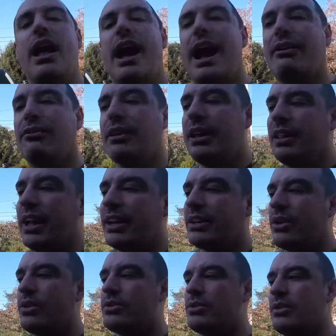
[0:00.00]
I really like
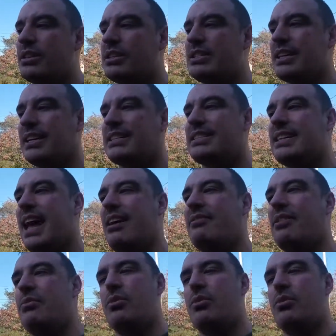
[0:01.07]
those on the 6.7.